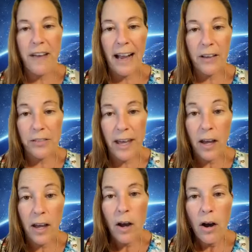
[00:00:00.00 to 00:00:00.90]
fact
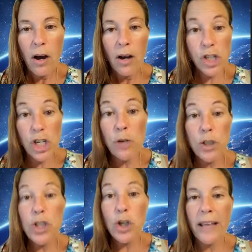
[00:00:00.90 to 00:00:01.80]
that she
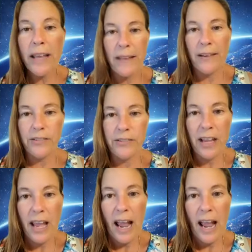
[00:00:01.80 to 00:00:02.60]
was doing this.